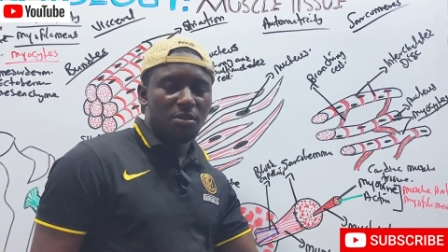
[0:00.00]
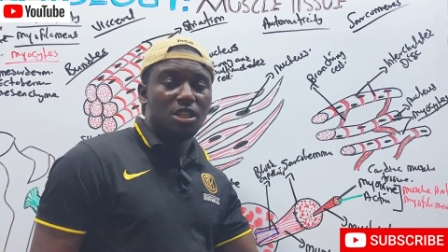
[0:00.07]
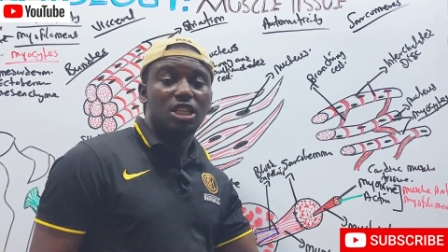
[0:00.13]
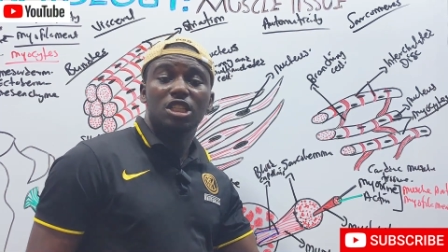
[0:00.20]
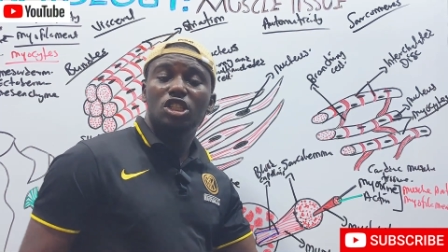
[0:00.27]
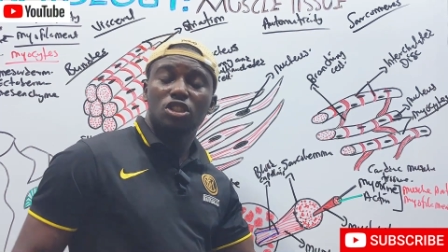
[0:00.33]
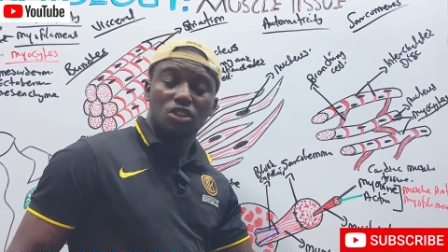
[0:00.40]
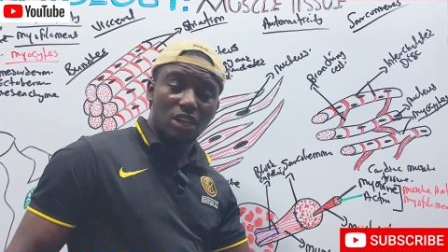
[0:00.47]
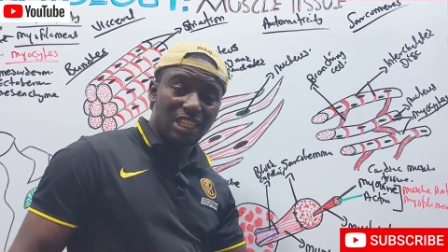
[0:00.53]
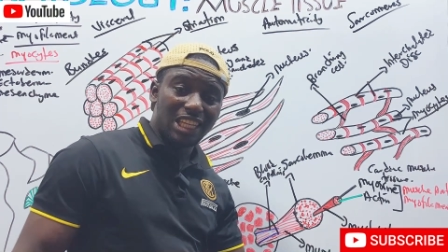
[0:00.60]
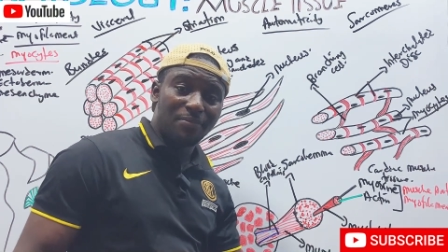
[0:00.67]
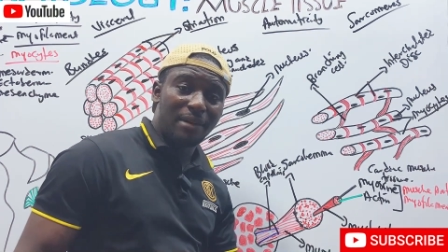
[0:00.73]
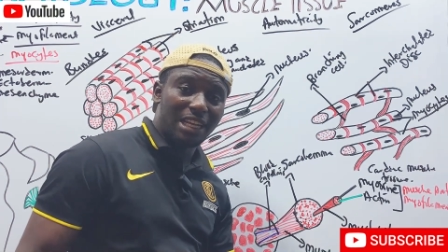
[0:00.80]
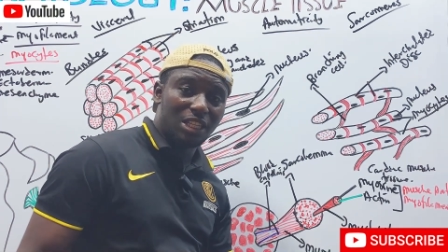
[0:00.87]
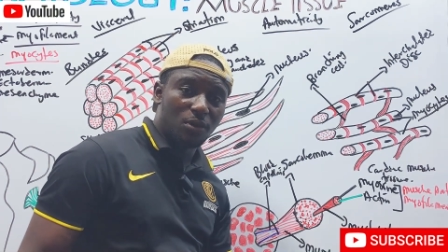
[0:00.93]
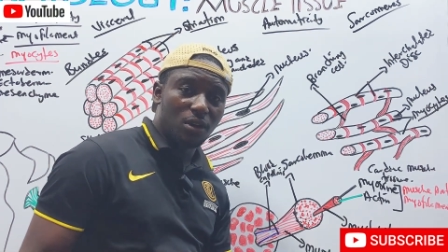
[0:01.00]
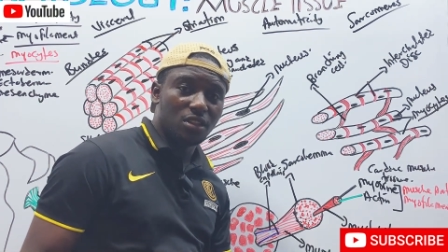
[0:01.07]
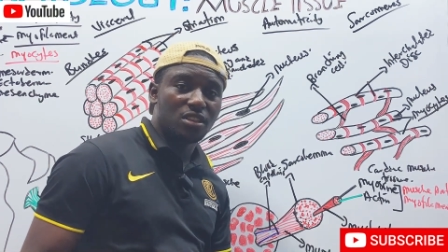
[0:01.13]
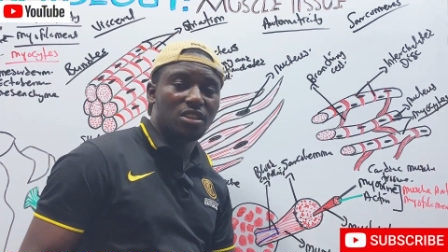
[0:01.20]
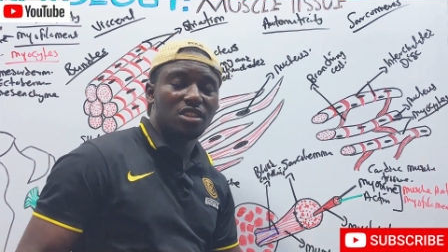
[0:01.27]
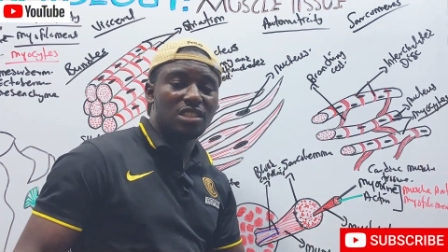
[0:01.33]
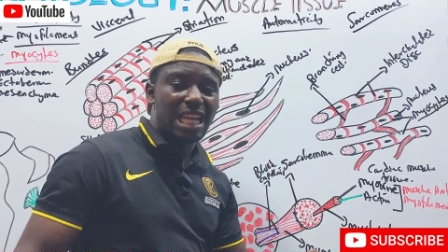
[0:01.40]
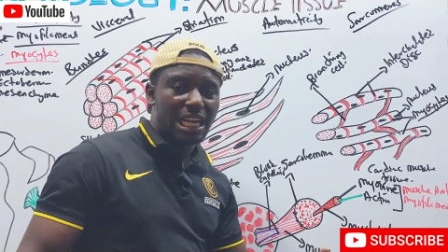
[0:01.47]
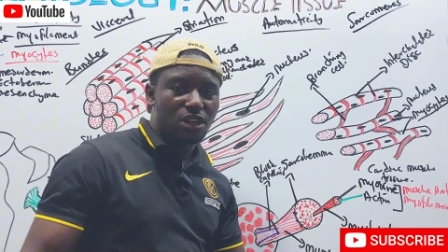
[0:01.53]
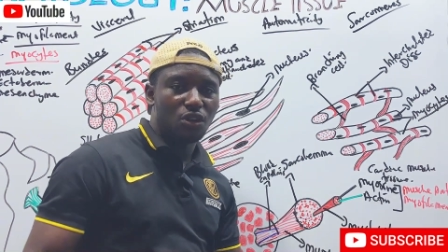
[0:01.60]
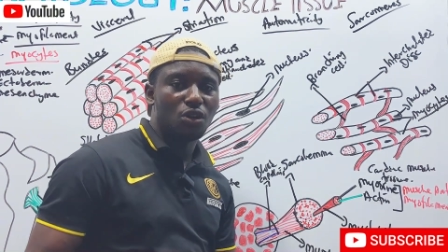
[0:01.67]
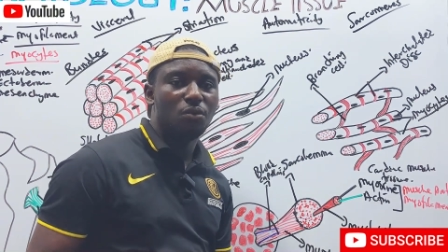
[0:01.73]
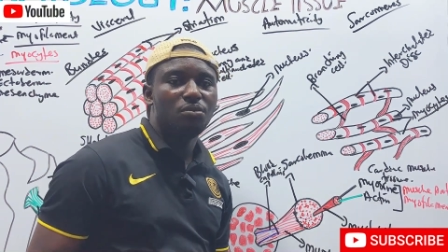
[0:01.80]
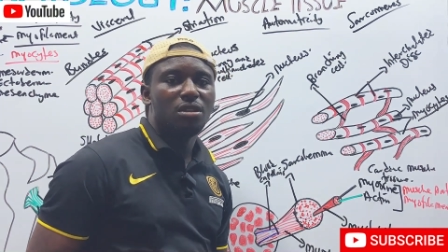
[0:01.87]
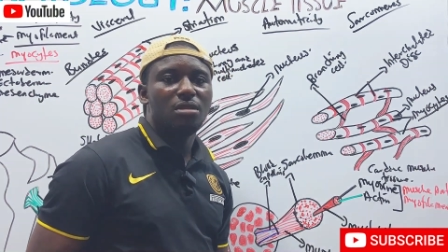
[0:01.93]
Surrounded by the what?
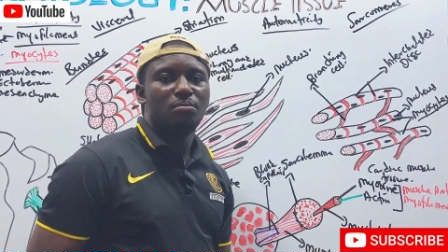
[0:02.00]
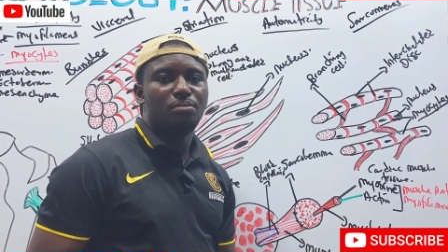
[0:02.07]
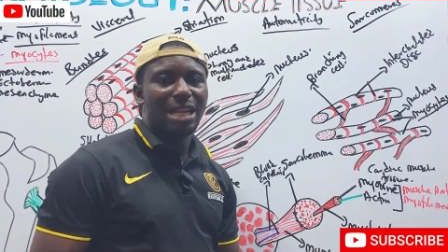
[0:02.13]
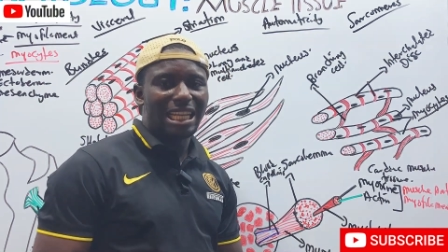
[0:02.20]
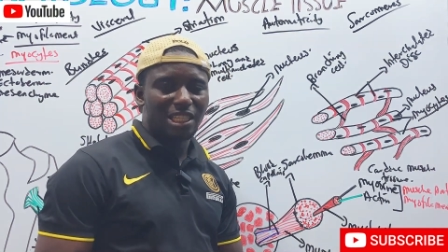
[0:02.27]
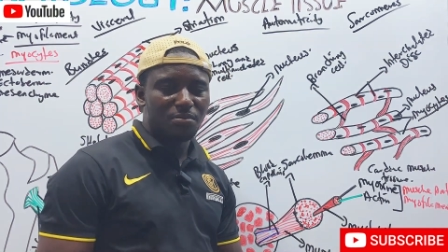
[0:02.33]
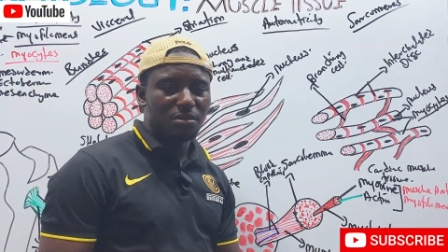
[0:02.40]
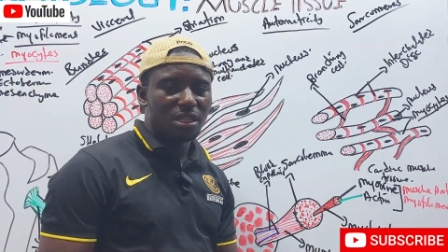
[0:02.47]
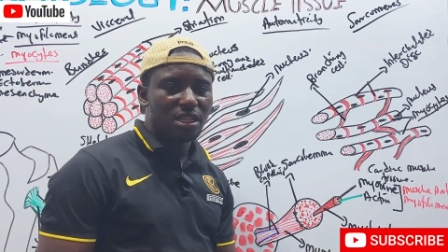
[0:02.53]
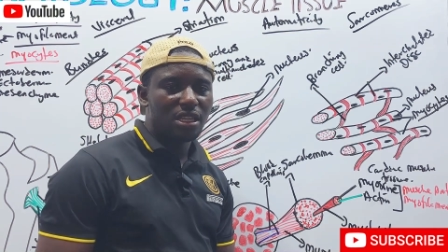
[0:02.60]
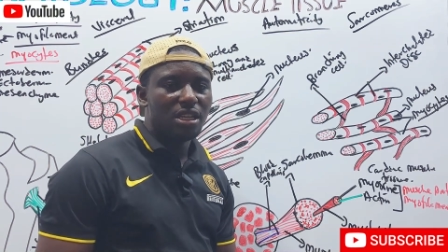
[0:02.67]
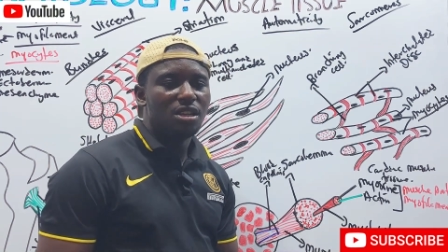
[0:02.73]
Sarcoplasmic